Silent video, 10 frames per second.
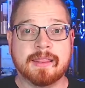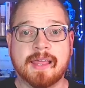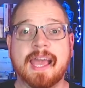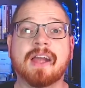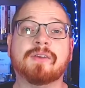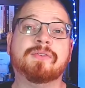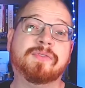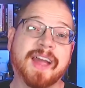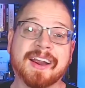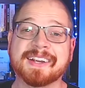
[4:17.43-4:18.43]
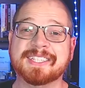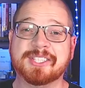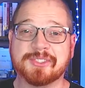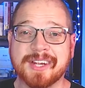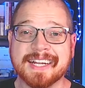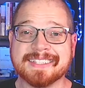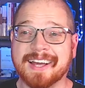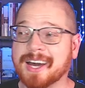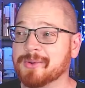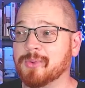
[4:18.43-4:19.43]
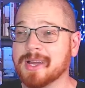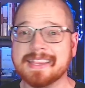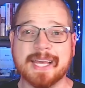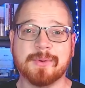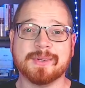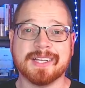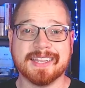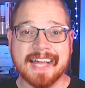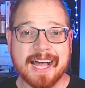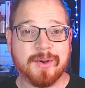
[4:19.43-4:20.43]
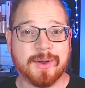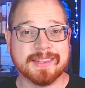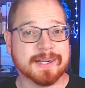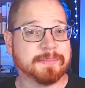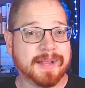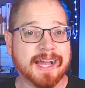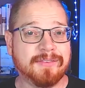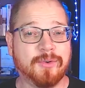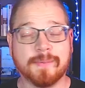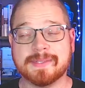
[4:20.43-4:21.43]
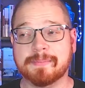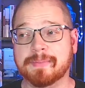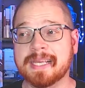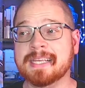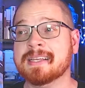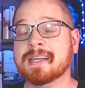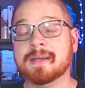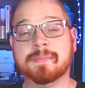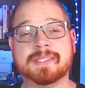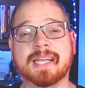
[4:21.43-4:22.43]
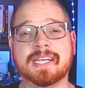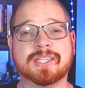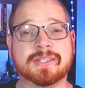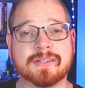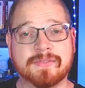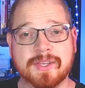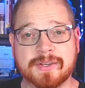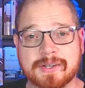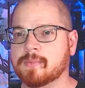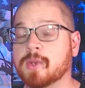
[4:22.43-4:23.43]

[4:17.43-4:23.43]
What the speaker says: they are very strict on what they will allow on their platform to be potentially reviewed.